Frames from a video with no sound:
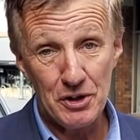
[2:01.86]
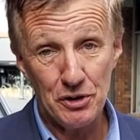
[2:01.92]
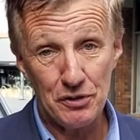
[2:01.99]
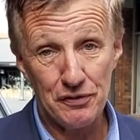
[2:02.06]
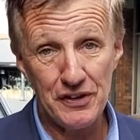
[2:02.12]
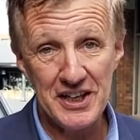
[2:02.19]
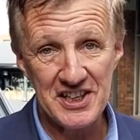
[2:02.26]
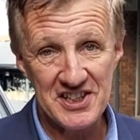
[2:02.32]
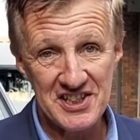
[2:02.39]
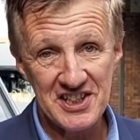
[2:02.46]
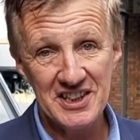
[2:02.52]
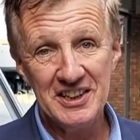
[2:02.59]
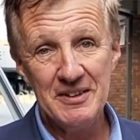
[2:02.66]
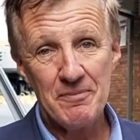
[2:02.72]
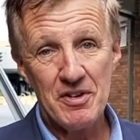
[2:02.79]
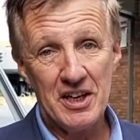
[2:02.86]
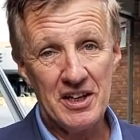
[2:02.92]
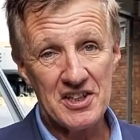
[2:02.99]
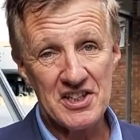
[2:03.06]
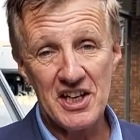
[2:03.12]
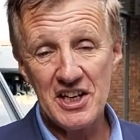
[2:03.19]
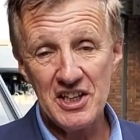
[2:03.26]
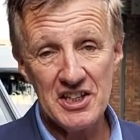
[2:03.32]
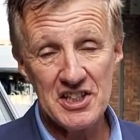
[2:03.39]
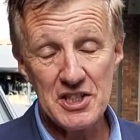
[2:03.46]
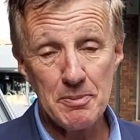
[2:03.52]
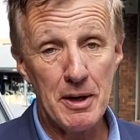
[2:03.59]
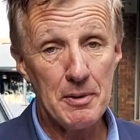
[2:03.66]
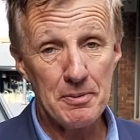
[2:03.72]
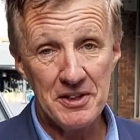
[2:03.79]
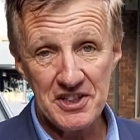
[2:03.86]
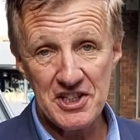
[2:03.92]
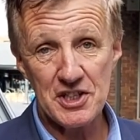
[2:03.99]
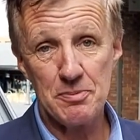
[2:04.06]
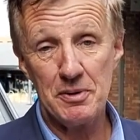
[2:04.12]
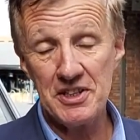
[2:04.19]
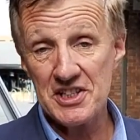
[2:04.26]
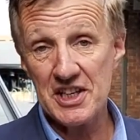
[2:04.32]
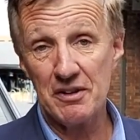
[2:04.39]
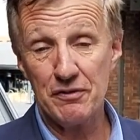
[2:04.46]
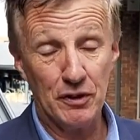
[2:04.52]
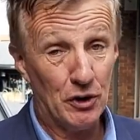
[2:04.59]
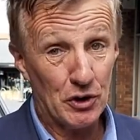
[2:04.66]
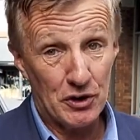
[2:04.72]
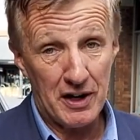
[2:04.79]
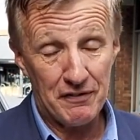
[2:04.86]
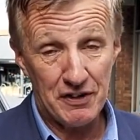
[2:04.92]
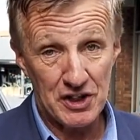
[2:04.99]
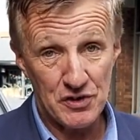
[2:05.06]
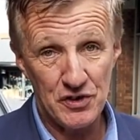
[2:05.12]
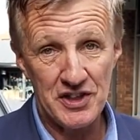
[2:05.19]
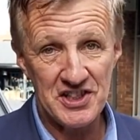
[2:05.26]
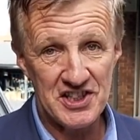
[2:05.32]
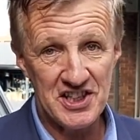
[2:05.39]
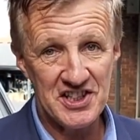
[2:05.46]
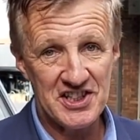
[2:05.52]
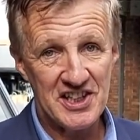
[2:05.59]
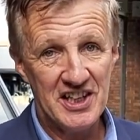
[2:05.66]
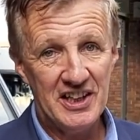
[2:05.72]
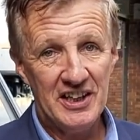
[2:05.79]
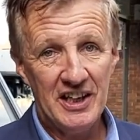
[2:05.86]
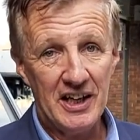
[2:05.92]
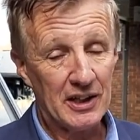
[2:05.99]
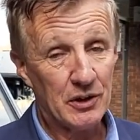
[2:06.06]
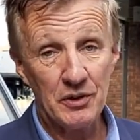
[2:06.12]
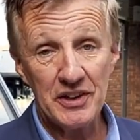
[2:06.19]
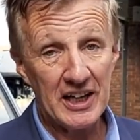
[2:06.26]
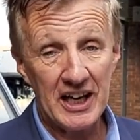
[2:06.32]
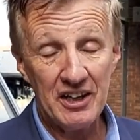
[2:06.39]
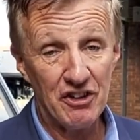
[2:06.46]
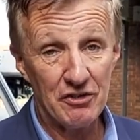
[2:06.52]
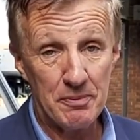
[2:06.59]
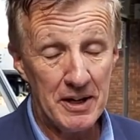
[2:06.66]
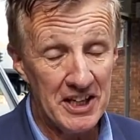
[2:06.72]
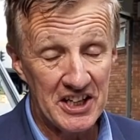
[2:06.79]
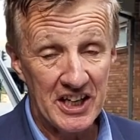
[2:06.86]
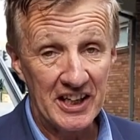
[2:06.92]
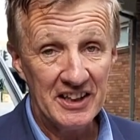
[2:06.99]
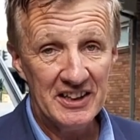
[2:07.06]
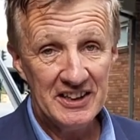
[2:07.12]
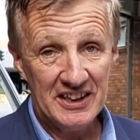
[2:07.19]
or feast. Sign and display printers printing floor graphics, for instance, couldn't get enough media.